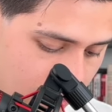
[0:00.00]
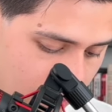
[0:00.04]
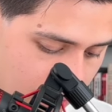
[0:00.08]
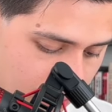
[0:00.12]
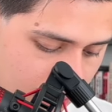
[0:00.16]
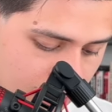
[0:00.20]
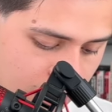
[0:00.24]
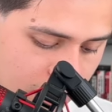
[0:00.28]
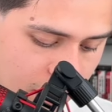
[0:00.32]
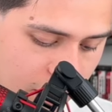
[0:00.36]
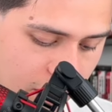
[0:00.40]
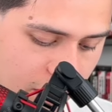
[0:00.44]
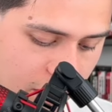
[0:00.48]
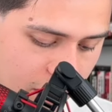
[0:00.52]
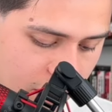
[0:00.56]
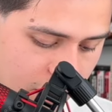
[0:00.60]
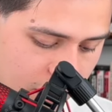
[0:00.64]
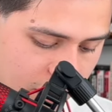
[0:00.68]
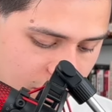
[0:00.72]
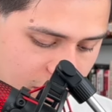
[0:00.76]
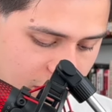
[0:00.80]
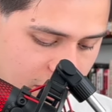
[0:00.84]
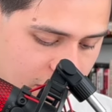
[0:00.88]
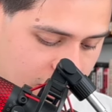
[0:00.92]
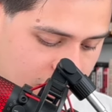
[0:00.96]

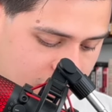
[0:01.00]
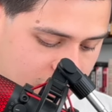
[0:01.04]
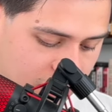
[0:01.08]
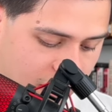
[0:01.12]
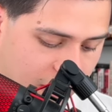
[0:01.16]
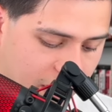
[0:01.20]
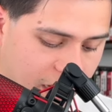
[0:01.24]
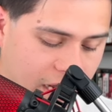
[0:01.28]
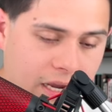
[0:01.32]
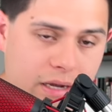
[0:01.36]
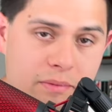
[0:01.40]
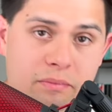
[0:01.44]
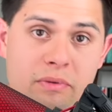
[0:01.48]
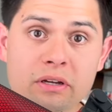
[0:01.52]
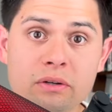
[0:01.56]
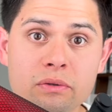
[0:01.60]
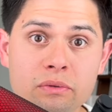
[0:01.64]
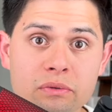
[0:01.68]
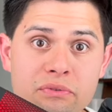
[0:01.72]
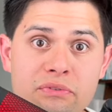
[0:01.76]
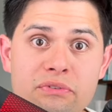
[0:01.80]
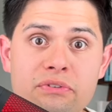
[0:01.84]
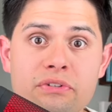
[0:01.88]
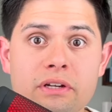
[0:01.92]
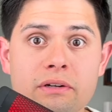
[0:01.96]
at time
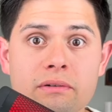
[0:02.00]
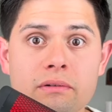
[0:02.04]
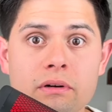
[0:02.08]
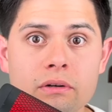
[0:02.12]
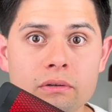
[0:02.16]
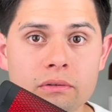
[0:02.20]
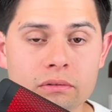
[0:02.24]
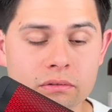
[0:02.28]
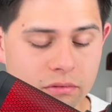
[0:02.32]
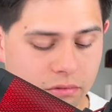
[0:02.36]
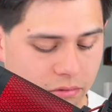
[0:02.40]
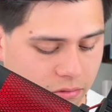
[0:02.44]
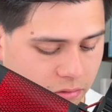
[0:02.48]
equals 0.